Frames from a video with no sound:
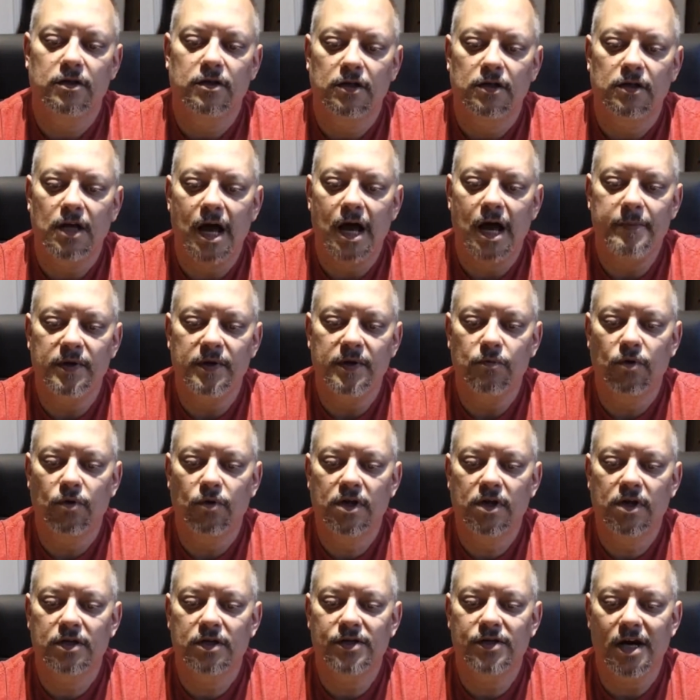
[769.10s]
I mean, we're
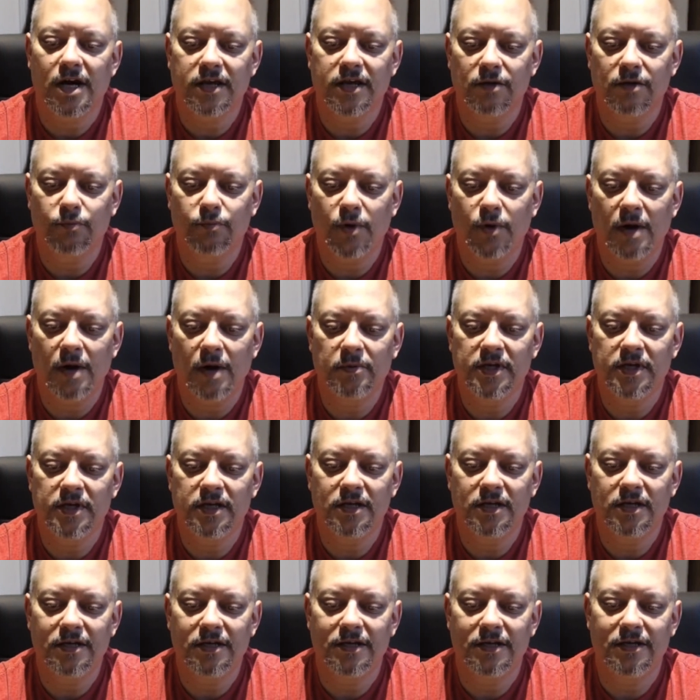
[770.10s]
talking
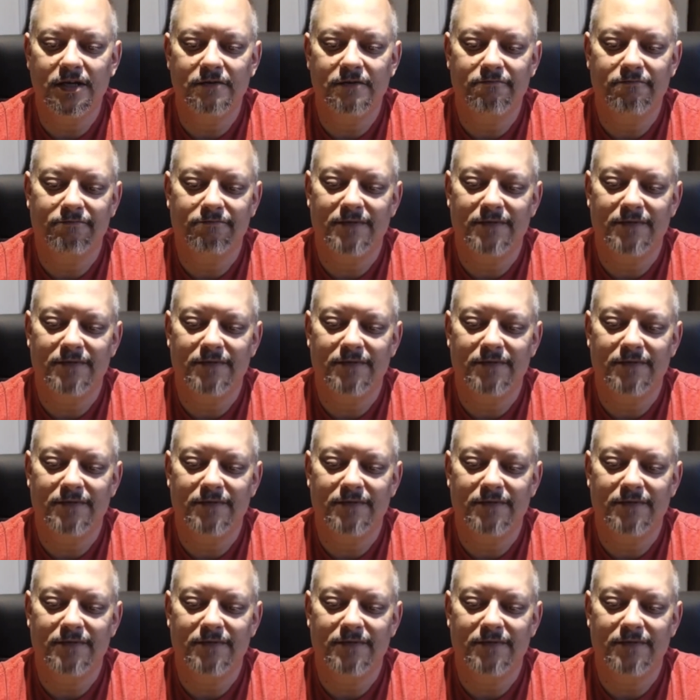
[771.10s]
probably